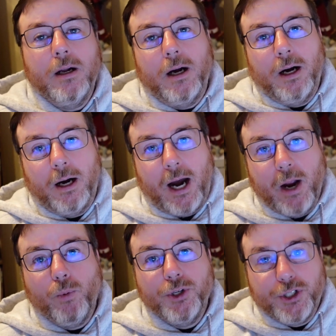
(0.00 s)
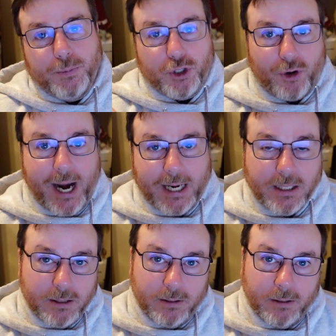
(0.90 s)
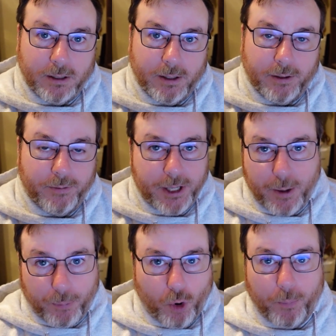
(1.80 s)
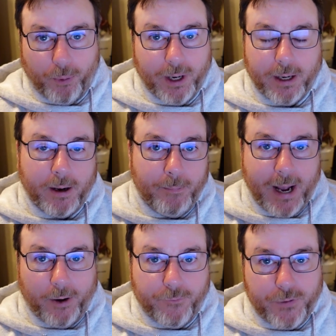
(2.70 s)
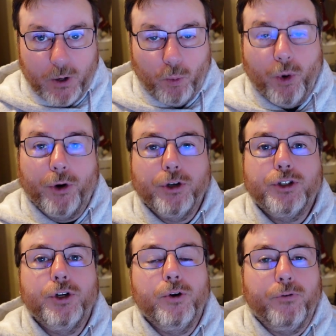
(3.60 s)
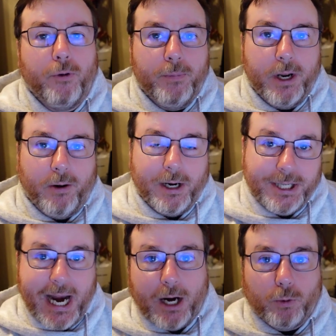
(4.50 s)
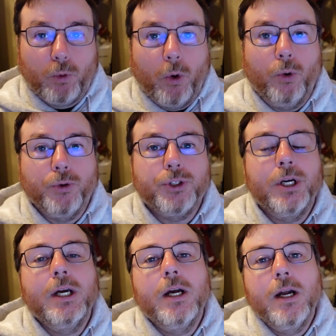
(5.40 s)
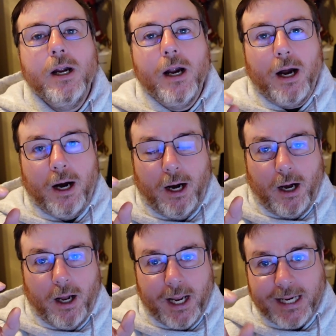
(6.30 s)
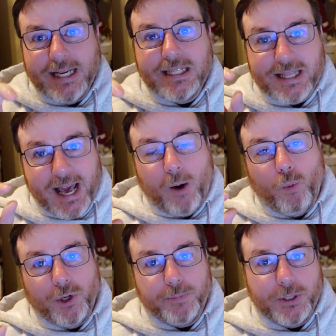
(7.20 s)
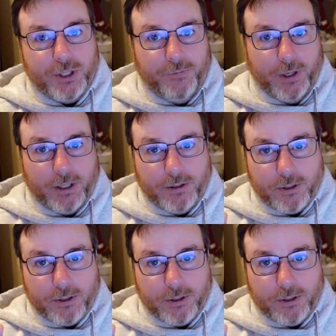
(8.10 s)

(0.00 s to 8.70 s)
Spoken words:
I would subtract the appropriate amount of fear 1 or 2 from their attack rolls against that one specific